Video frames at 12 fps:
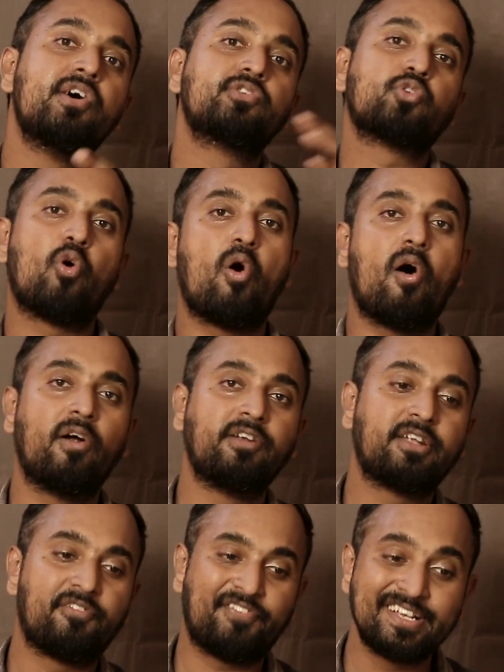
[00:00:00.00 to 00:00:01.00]
So
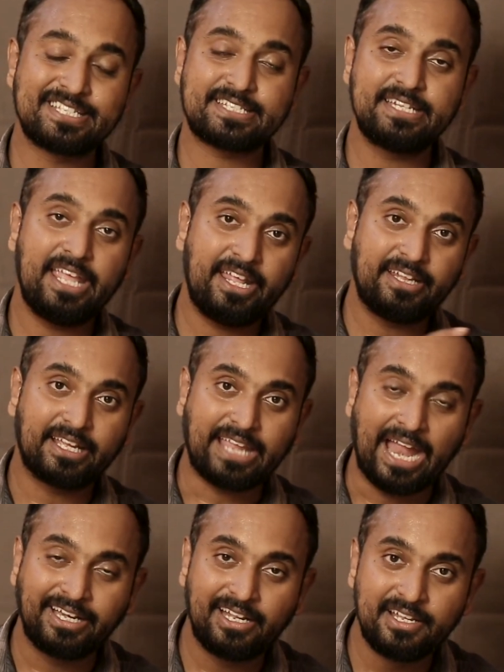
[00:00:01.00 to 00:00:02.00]
on the first day the
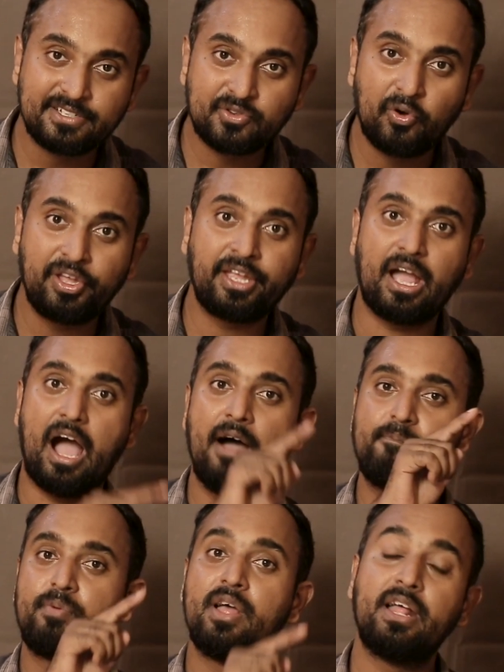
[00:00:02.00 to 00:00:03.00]
candle is going
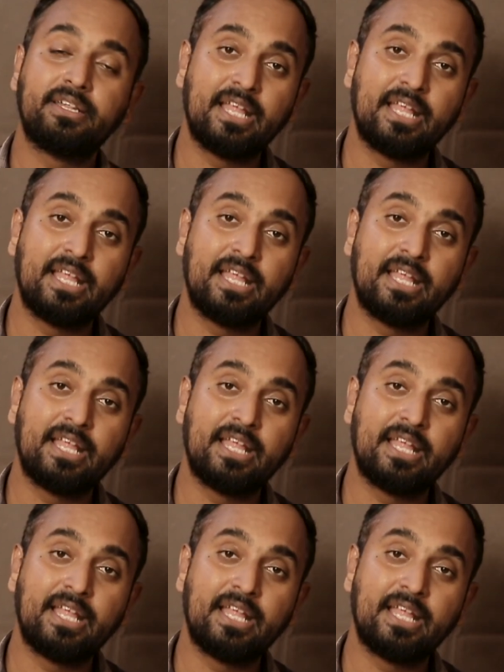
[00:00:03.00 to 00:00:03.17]
up,